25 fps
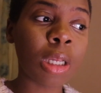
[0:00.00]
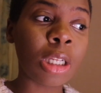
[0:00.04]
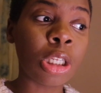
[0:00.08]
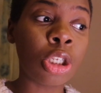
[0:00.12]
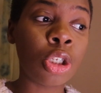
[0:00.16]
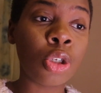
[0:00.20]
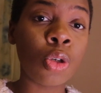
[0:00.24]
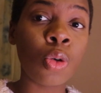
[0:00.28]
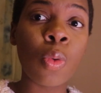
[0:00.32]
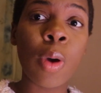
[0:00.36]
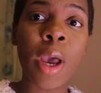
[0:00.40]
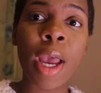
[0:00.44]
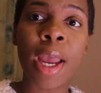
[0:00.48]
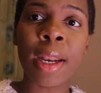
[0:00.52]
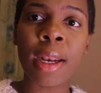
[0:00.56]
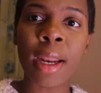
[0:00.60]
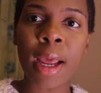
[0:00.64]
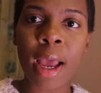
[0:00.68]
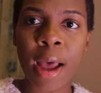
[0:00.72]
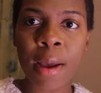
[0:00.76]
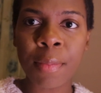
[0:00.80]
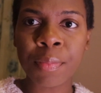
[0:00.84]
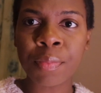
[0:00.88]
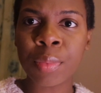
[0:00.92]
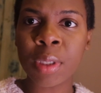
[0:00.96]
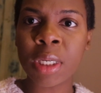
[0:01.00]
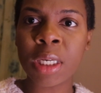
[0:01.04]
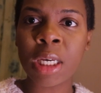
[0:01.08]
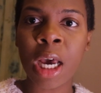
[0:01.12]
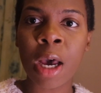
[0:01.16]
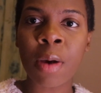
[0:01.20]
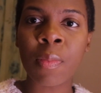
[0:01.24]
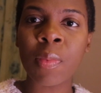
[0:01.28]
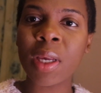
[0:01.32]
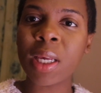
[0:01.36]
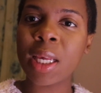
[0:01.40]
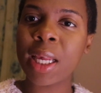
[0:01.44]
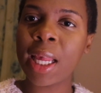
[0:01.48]
do end up
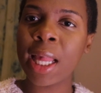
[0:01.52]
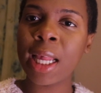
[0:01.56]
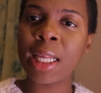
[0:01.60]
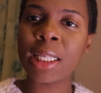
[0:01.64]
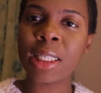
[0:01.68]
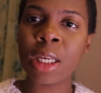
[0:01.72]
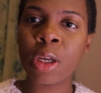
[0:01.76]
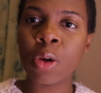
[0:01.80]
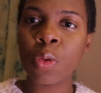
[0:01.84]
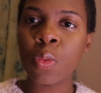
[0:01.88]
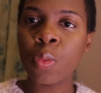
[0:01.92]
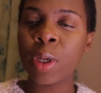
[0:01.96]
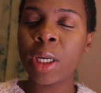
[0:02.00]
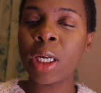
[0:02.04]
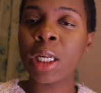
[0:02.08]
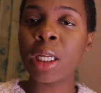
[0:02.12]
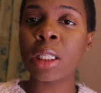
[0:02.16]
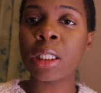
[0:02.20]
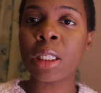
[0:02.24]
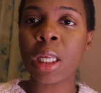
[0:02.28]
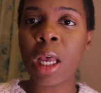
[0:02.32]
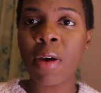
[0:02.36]
becoming kings and queens